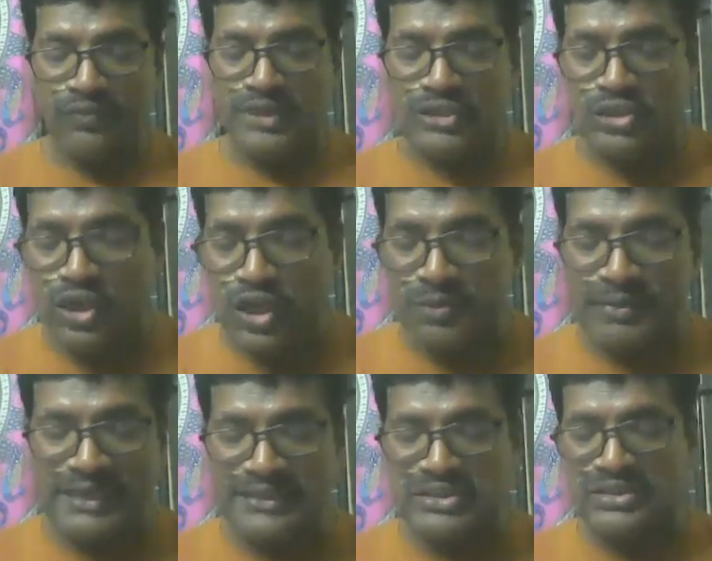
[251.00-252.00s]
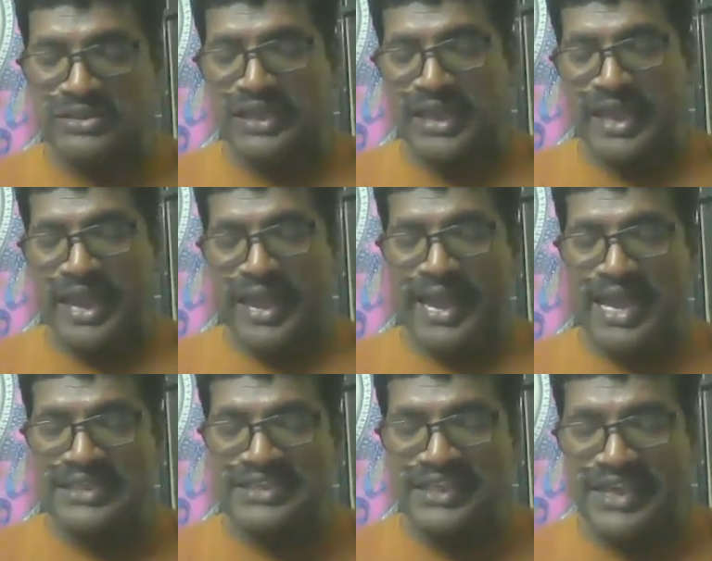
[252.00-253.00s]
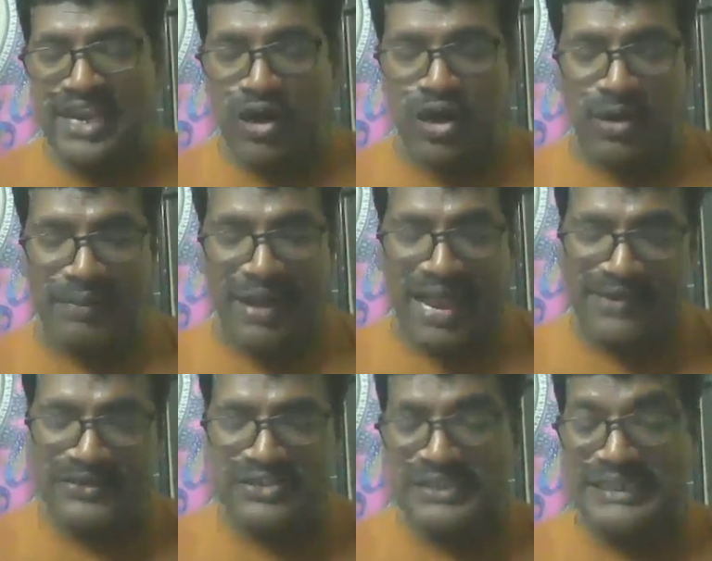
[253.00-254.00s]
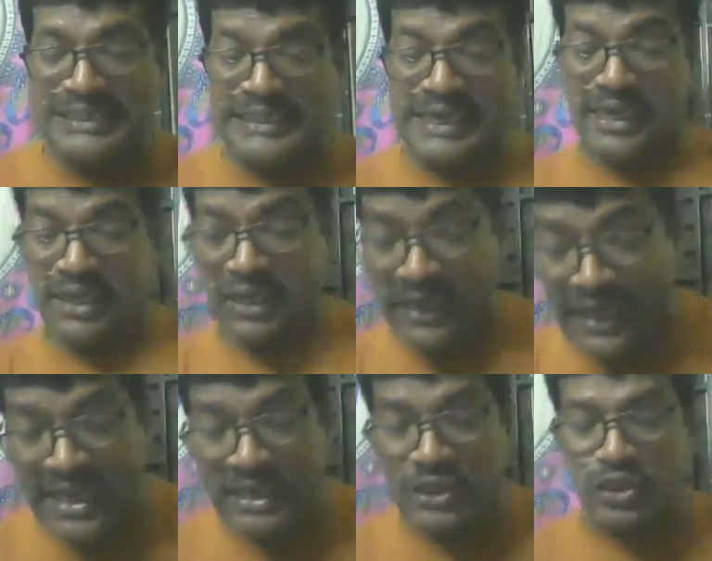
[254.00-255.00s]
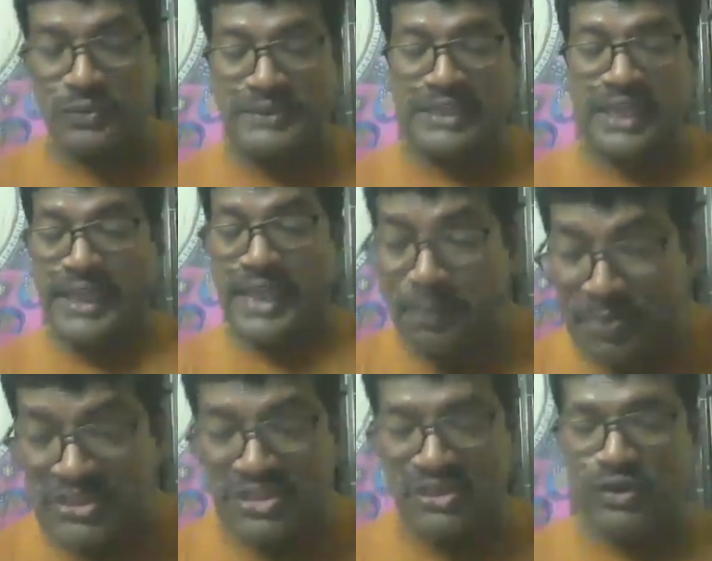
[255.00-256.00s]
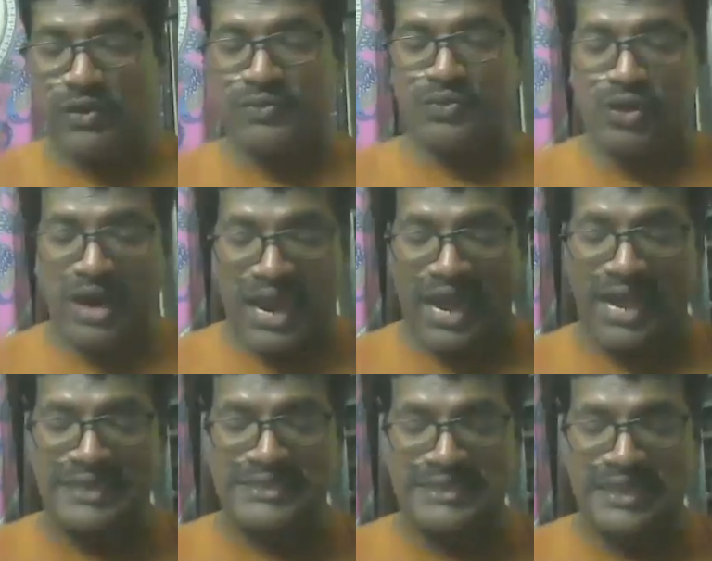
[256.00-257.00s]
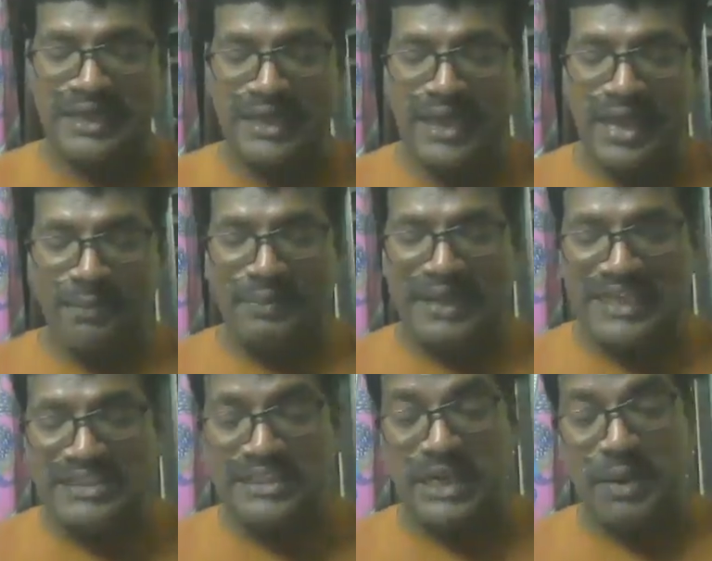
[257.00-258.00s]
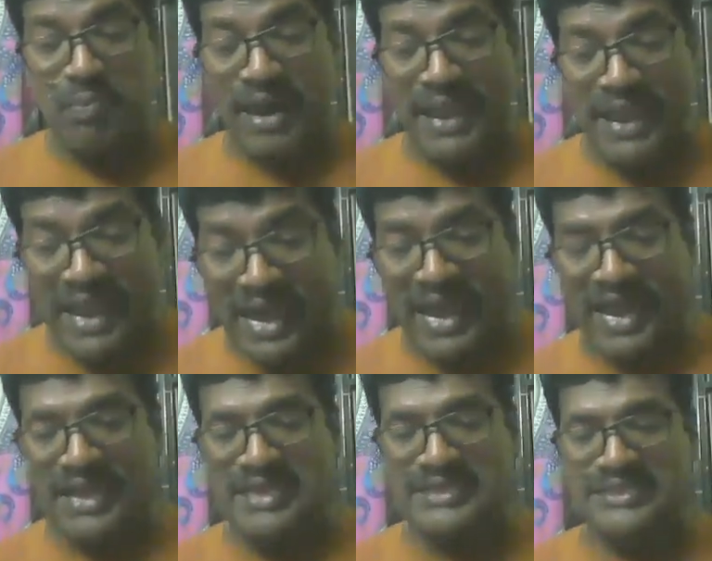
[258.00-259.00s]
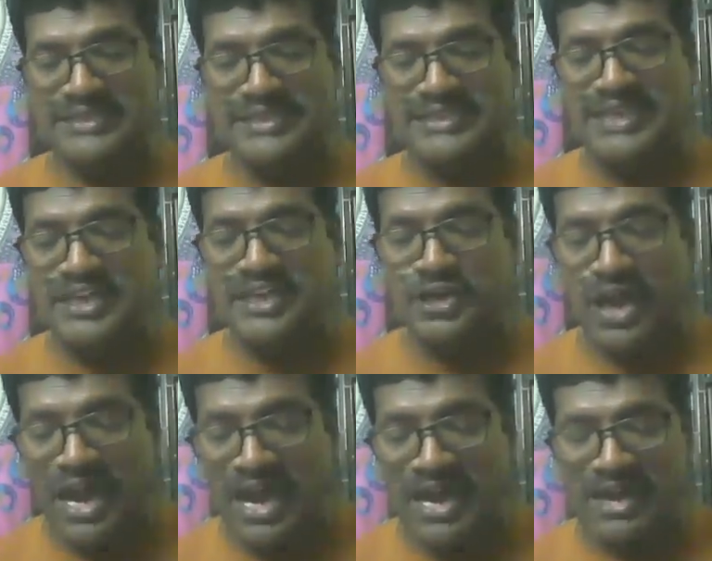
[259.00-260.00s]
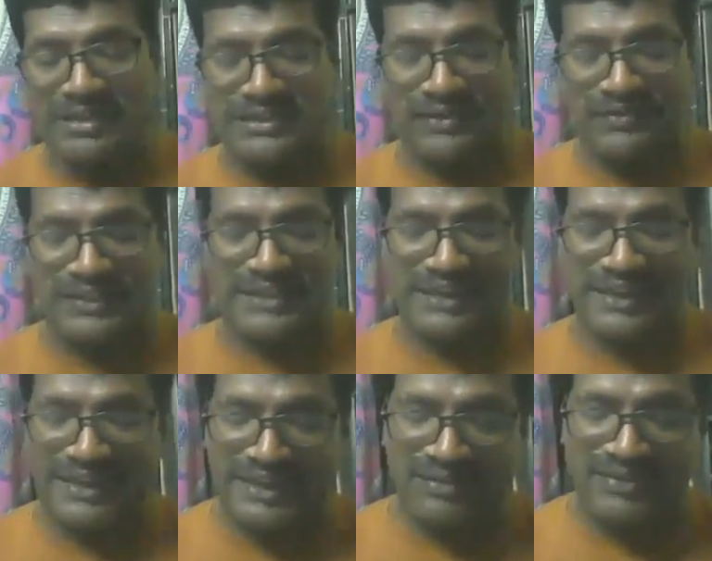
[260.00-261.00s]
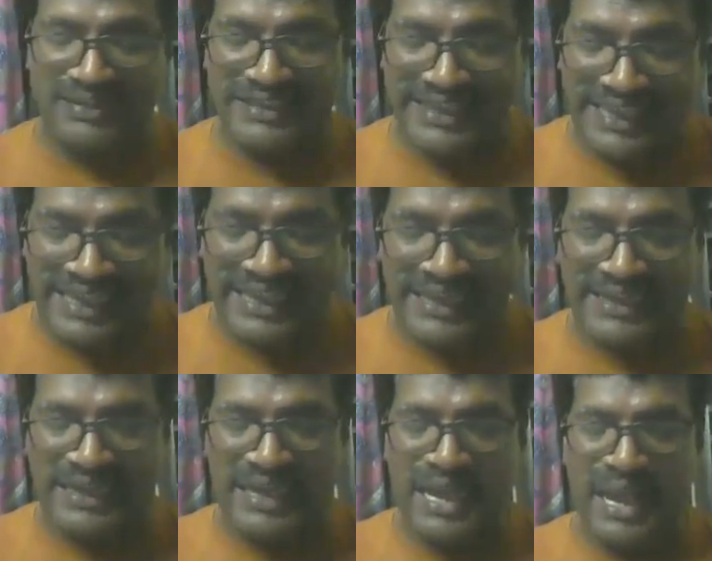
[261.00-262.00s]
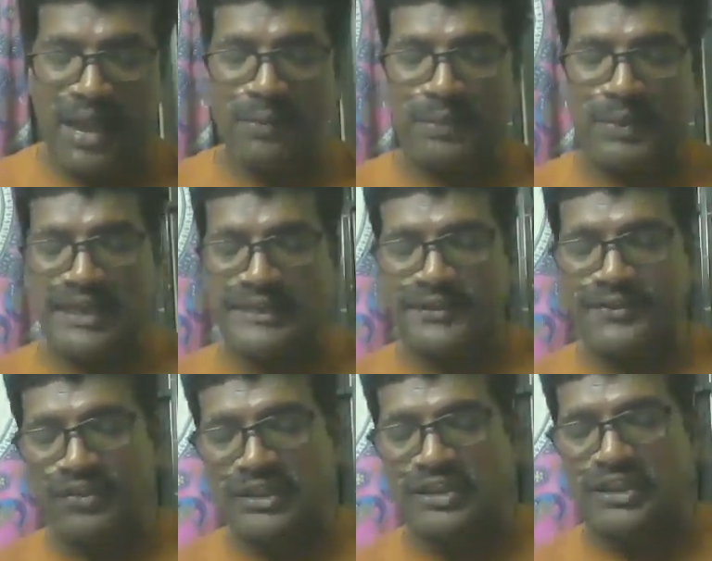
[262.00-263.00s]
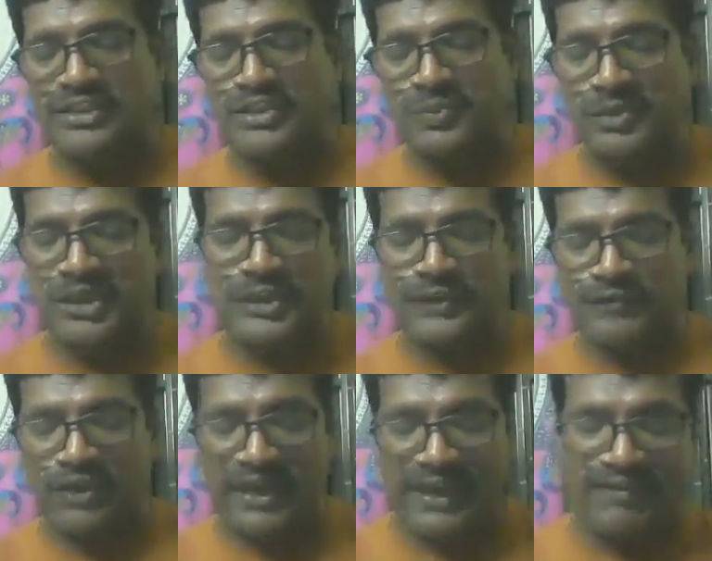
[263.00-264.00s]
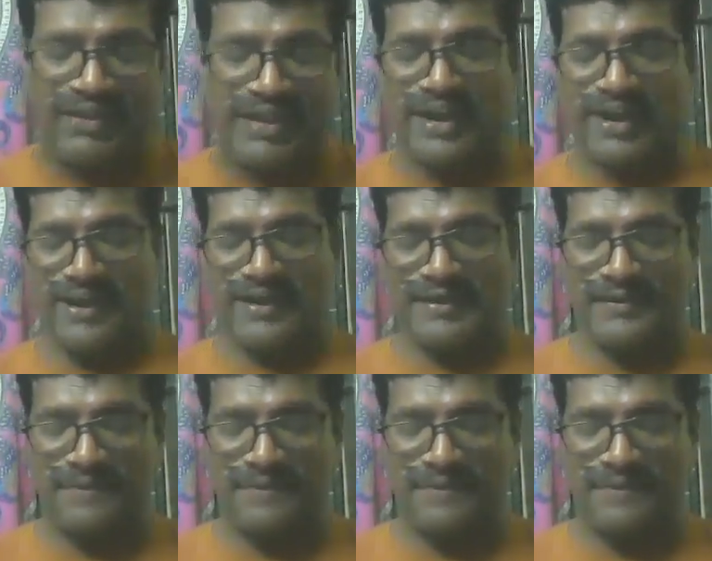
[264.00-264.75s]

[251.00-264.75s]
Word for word: For so much as ye manifestly declared to be the epistle of Christ, ministered by us, written not with, with ink, but with the Spirit of the living God